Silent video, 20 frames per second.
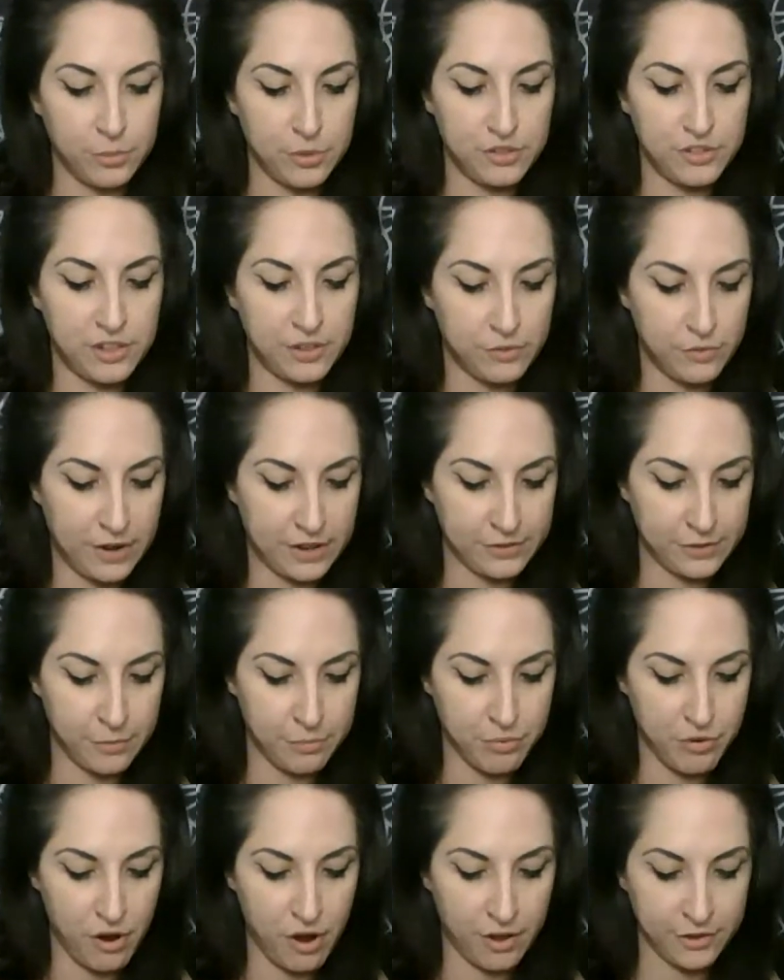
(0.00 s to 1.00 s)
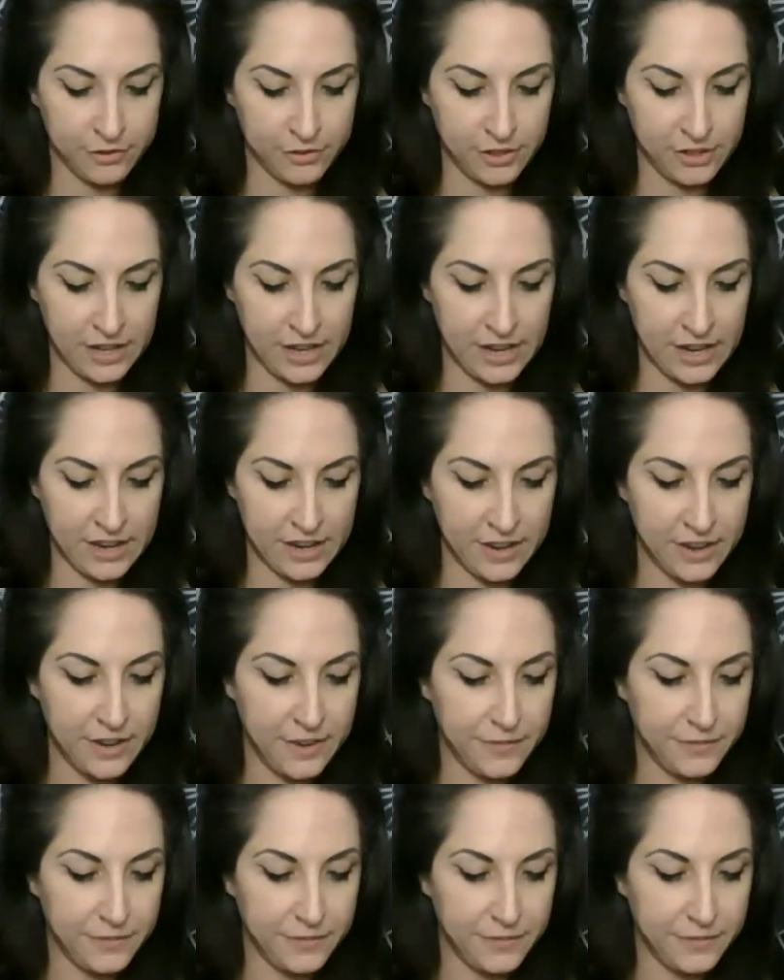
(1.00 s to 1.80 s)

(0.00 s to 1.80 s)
which is reciprocity.